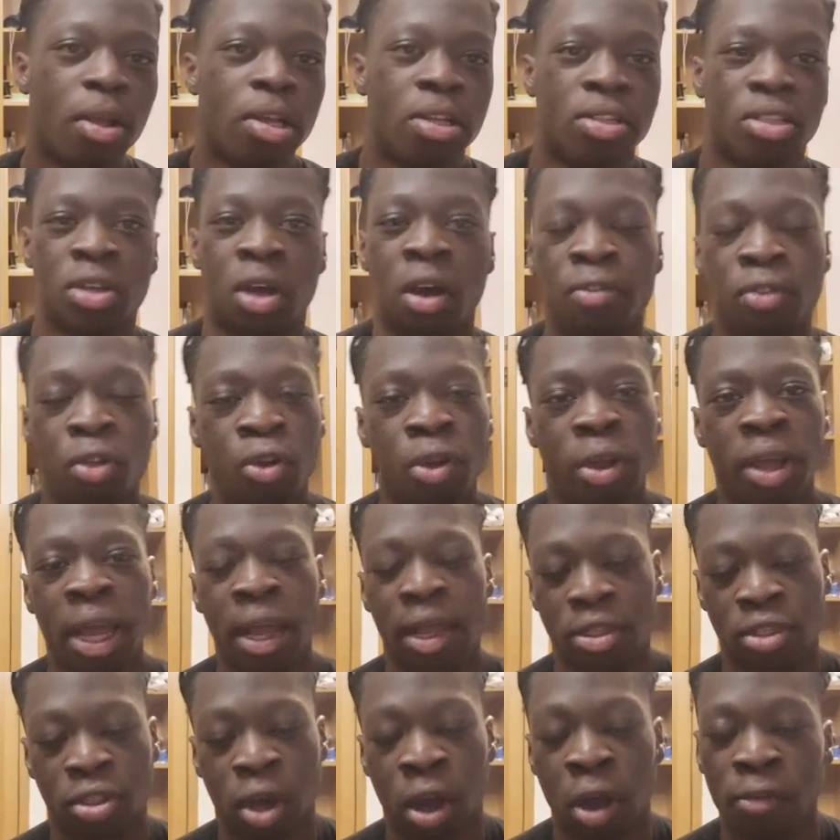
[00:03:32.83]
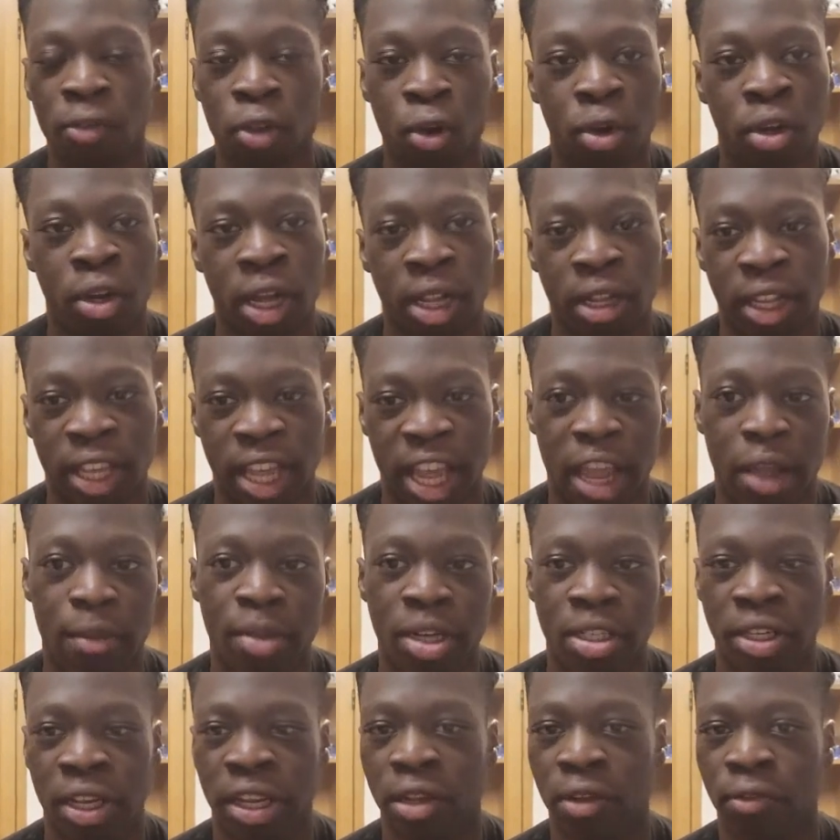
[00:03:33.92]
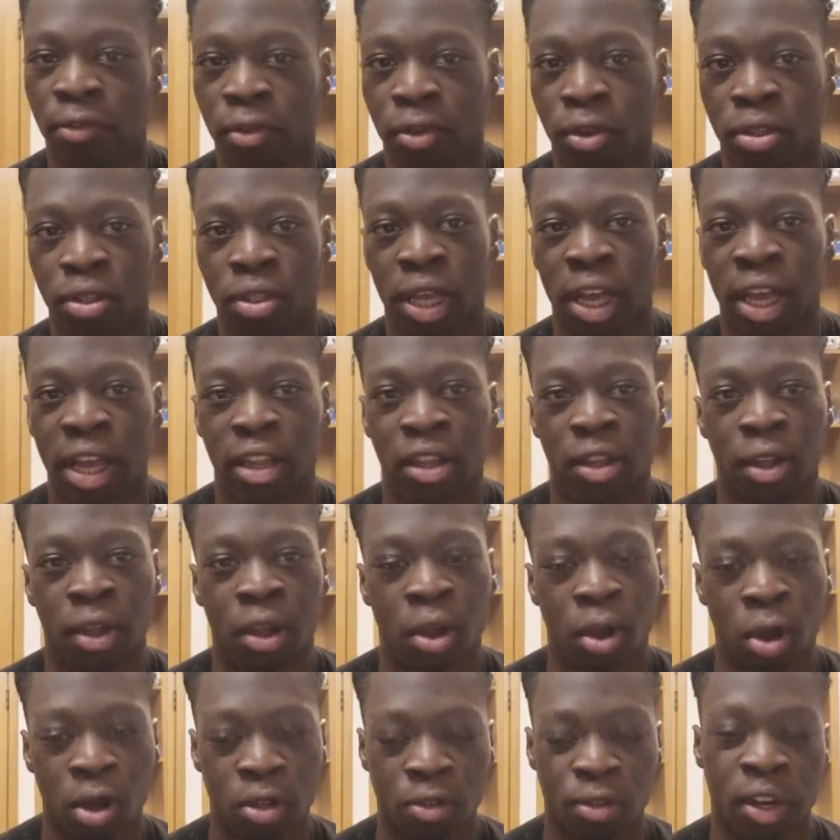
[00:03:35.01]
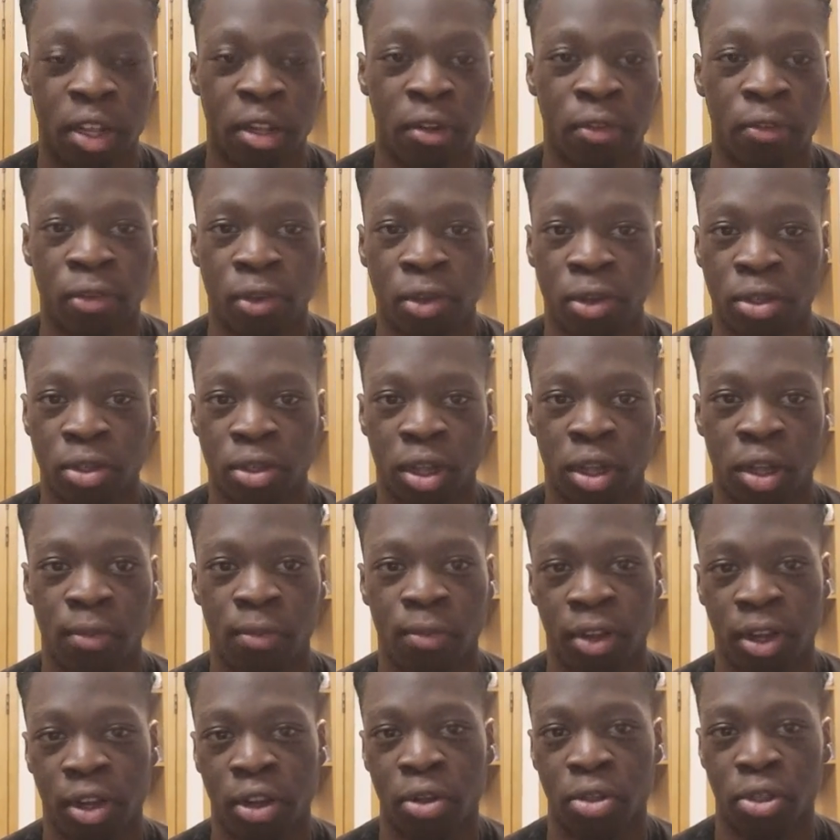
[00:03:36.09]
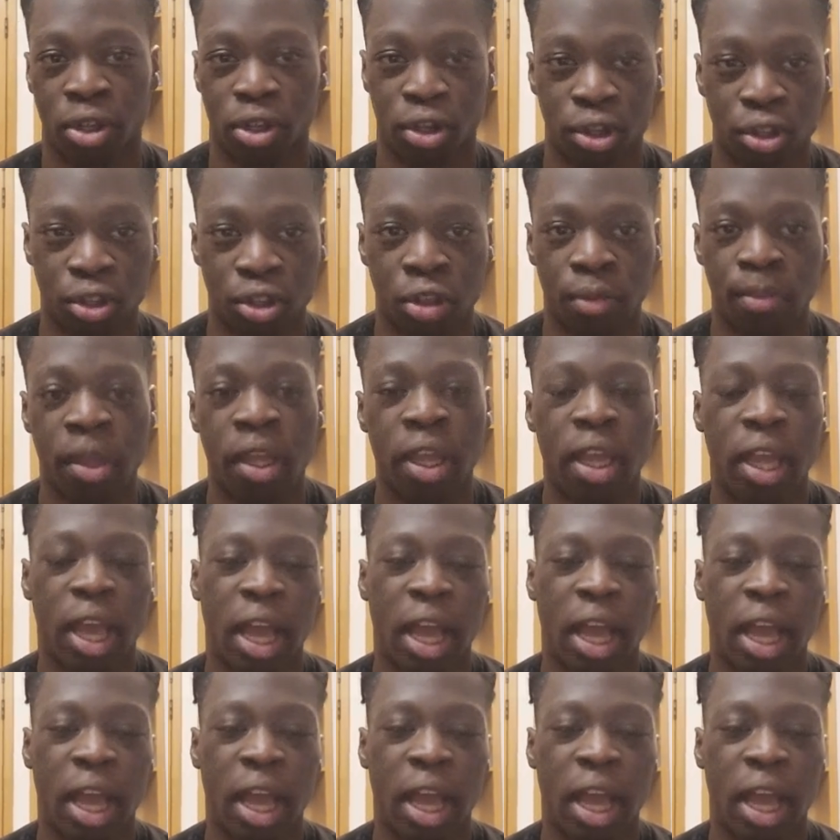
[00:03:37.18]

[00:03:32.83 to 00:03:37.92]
So after looking at the Cambridge interviews and the Oxford interviews videos on YouTube,